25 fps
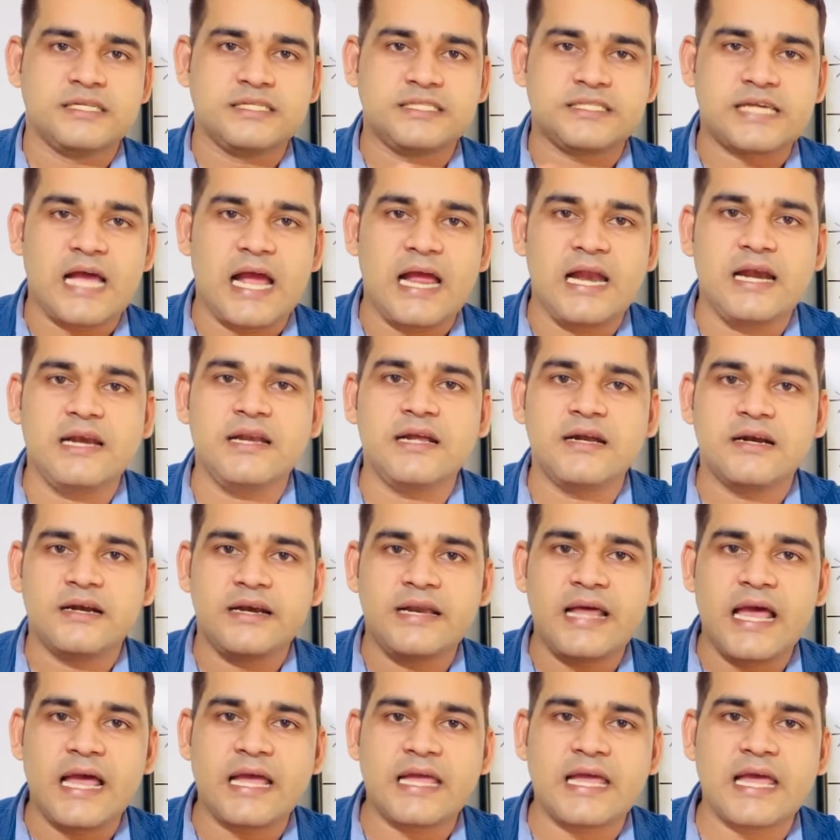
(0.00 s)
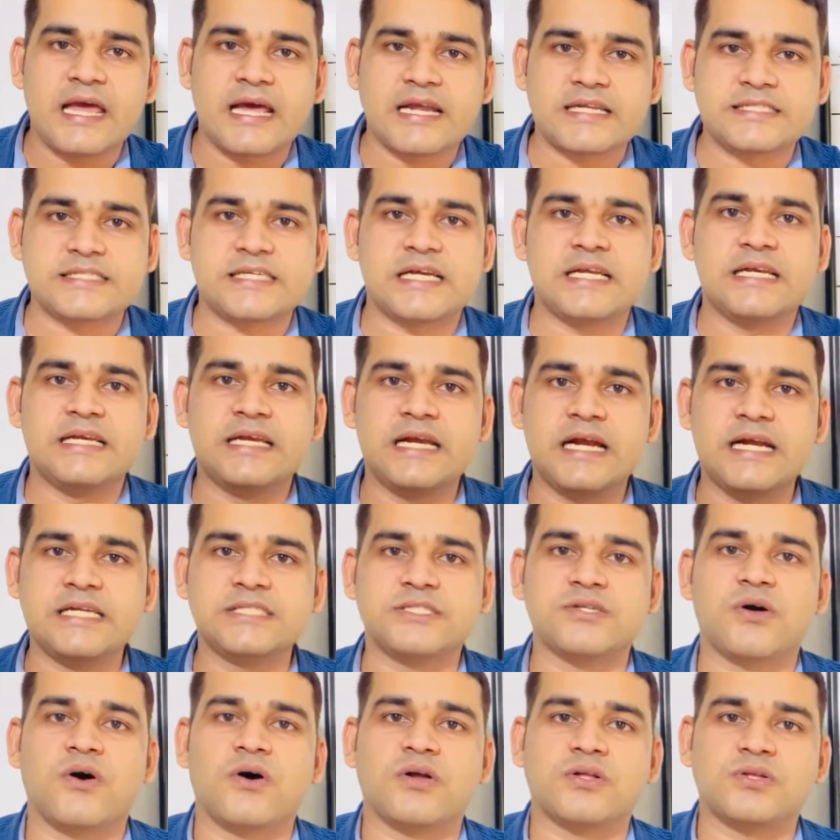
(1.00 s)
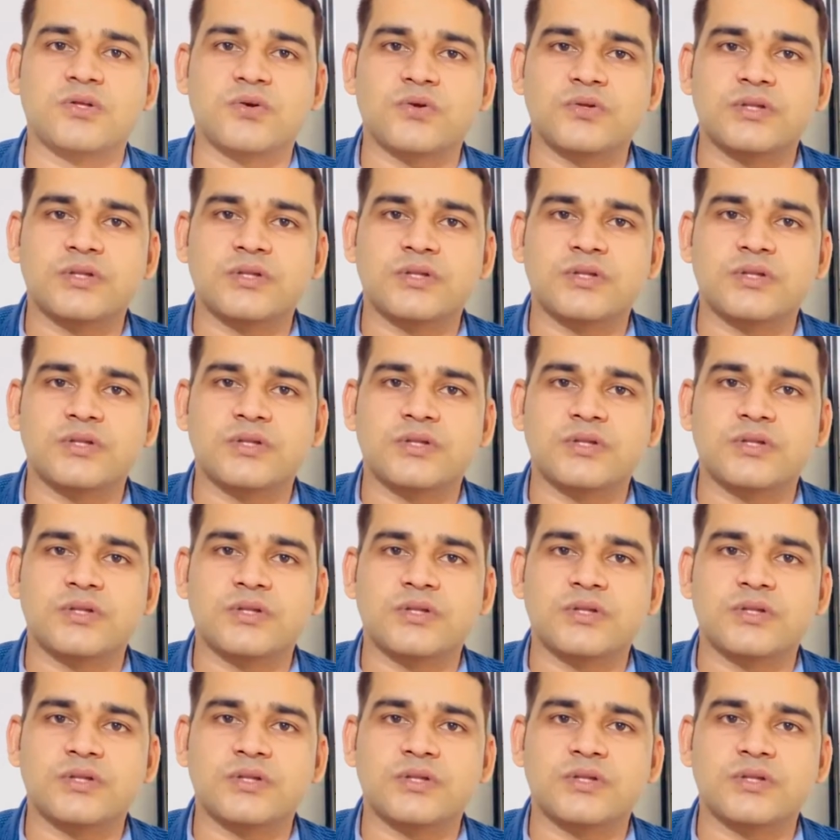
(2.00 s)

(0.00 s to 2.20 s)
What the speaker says: child daycare centers or through